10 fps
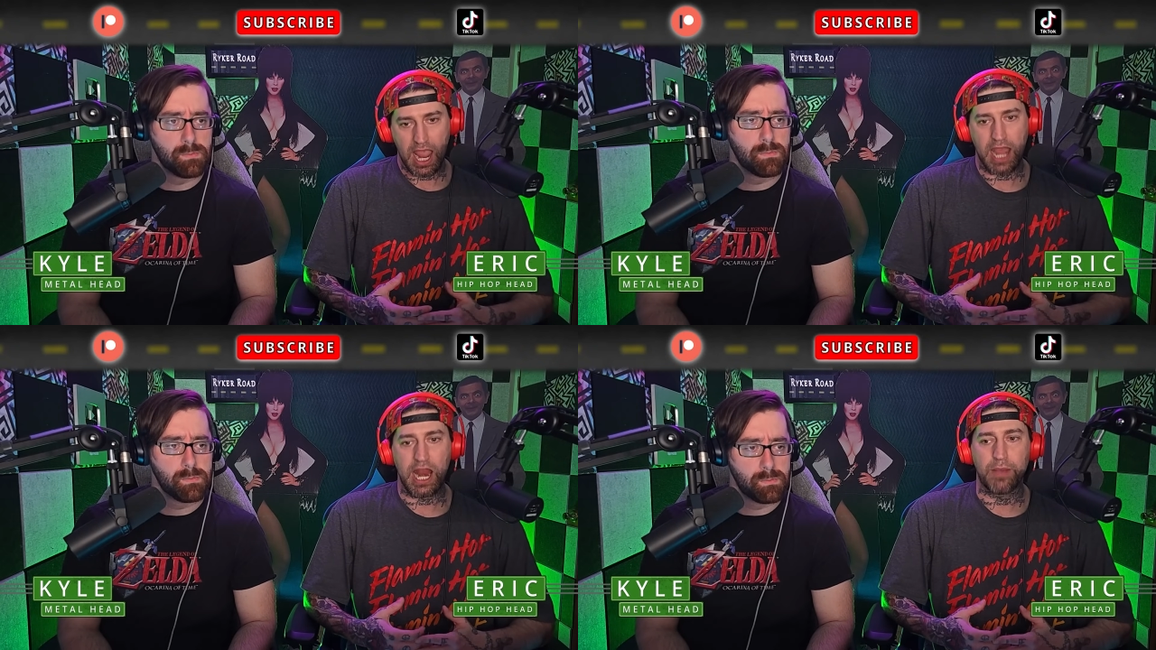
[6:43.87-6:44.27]

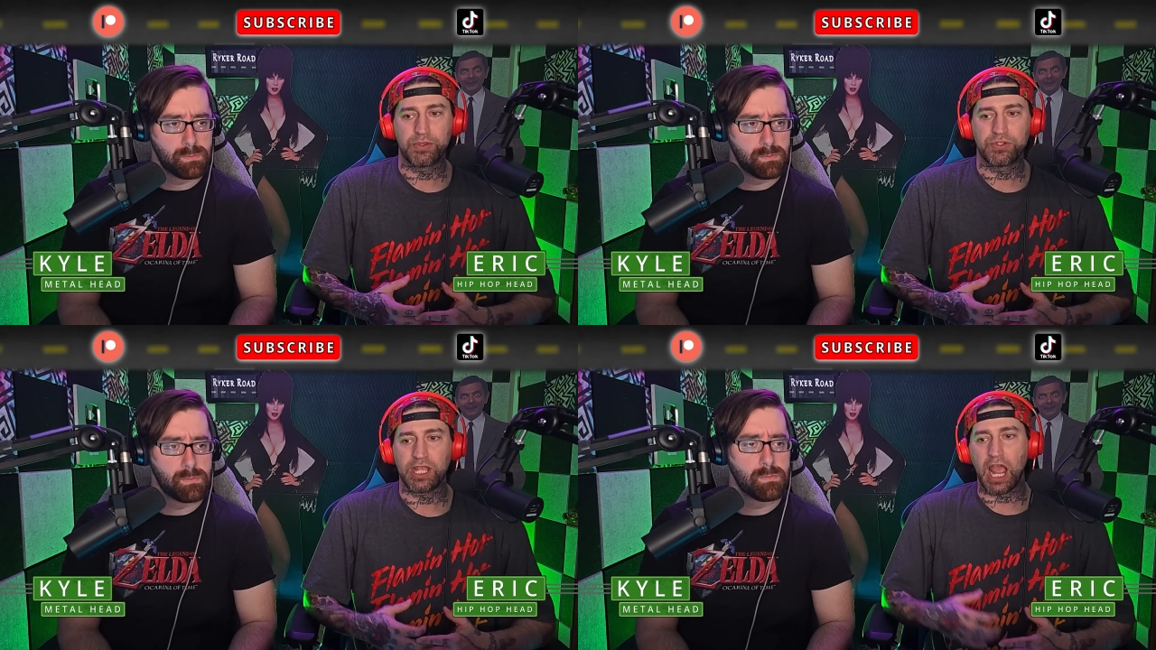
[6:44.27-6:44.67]
Speaker 1: and I
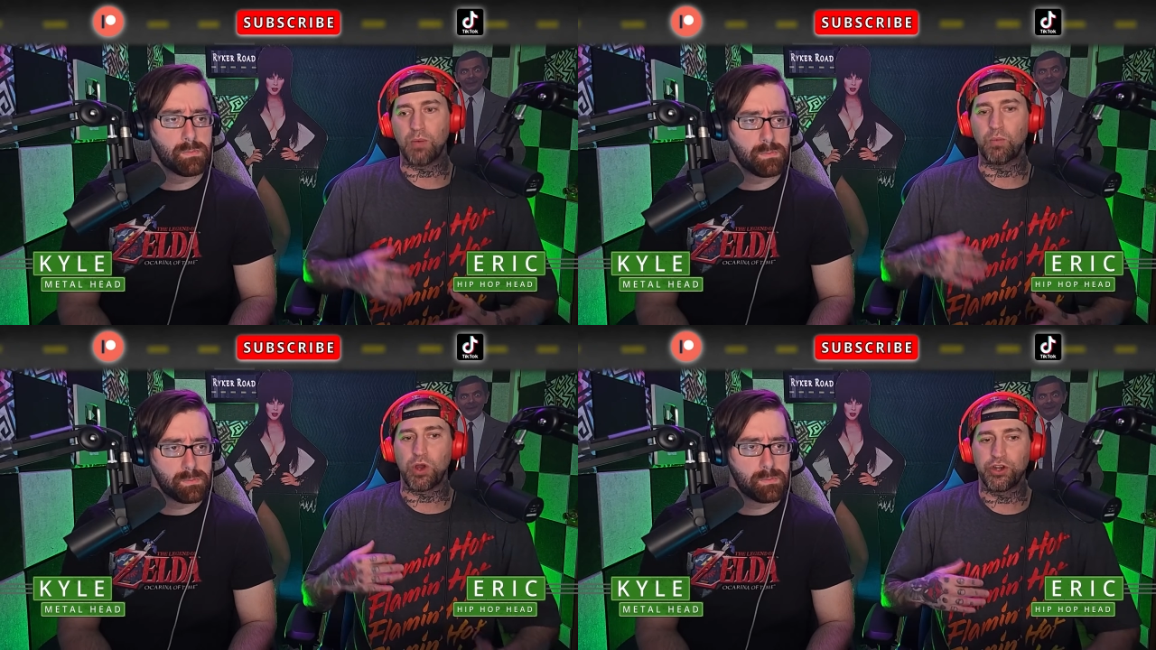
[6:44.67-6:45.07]
was like, I
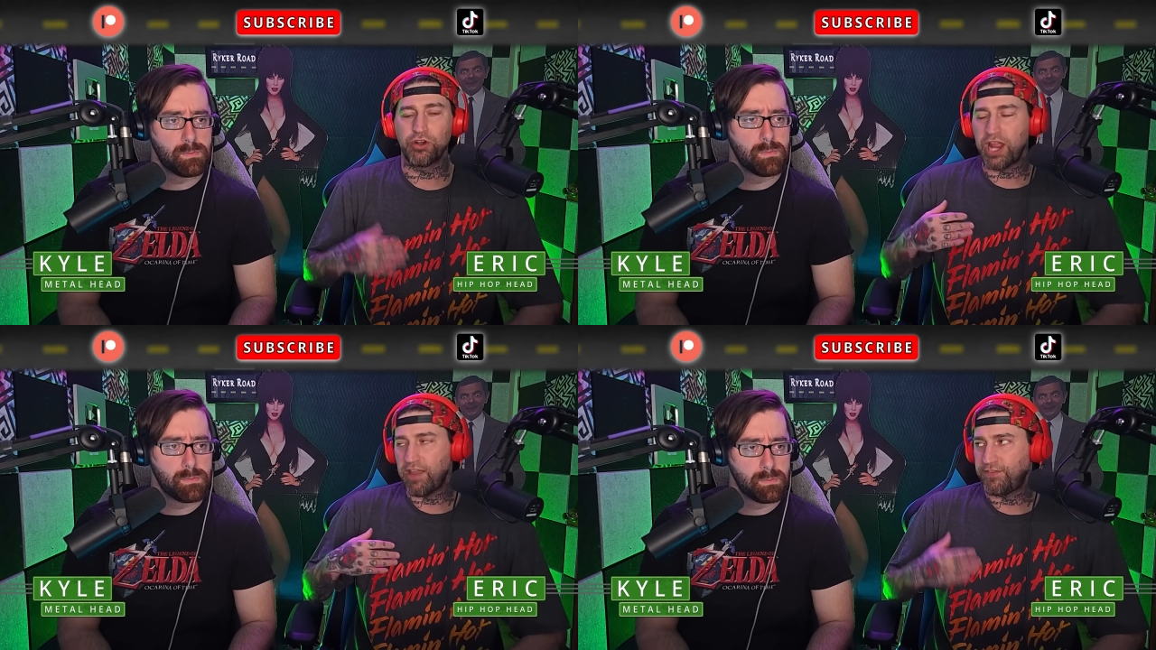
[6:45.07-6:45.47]
wonder
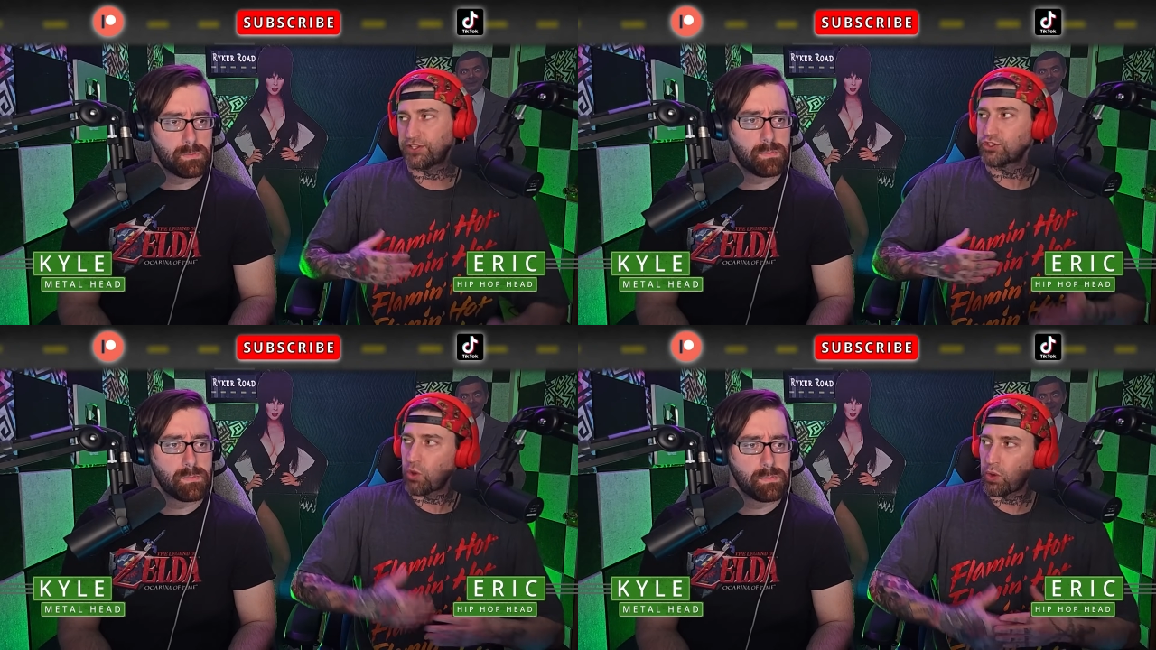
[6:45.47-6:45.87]
if
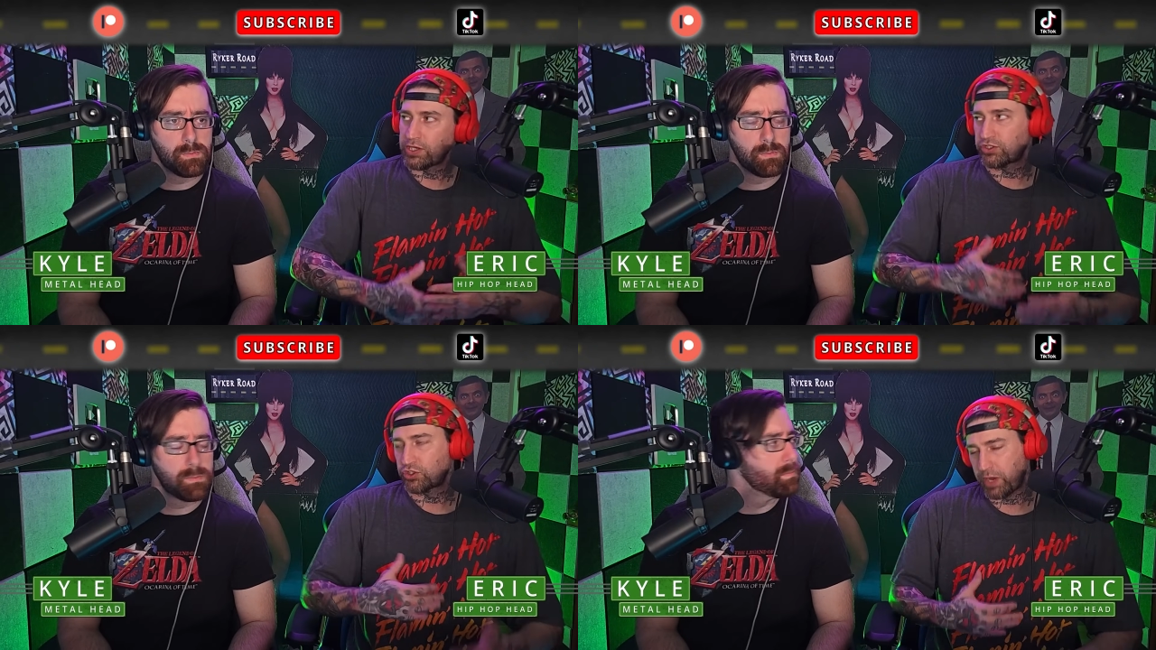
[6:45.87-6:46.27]
it's going to
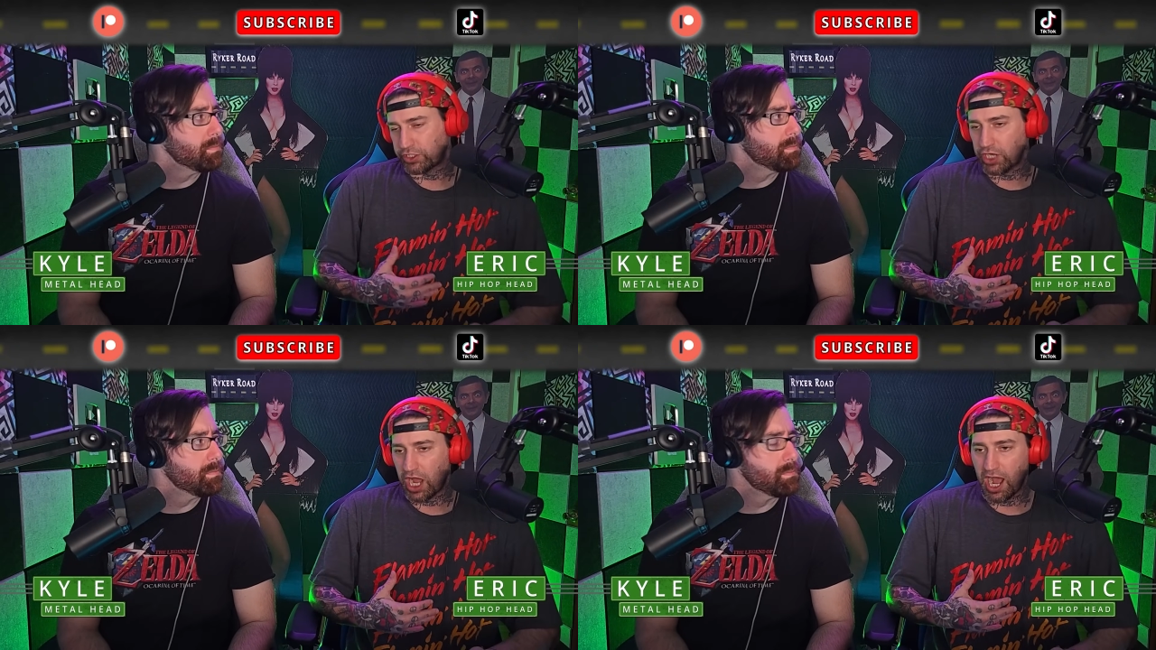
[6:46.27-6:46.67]

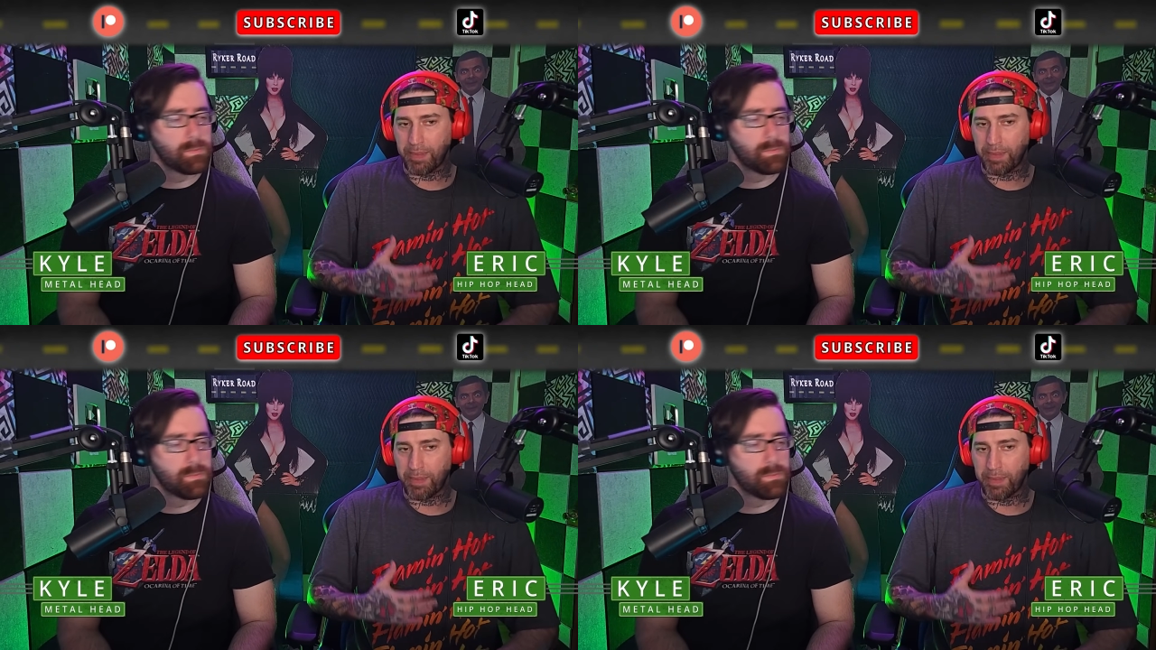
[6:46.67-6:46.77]
switch up,